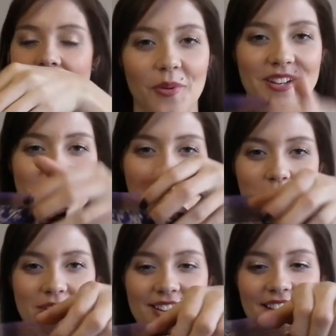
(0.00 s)
When you
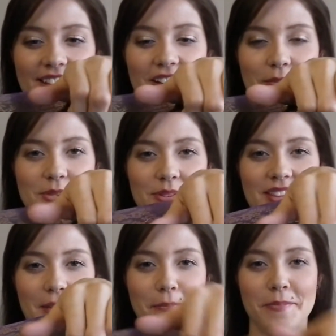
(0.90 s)
open it, it comes with
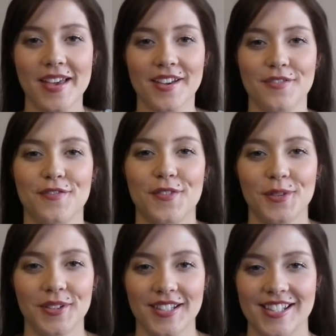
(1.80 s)
a big
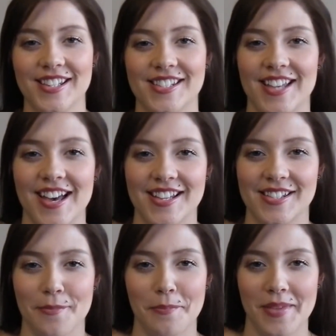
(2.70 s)
full
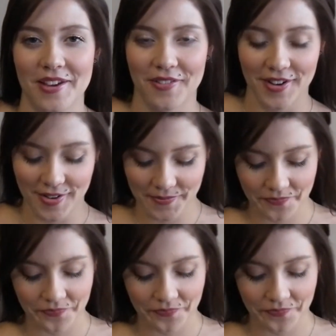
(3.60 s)
size mirror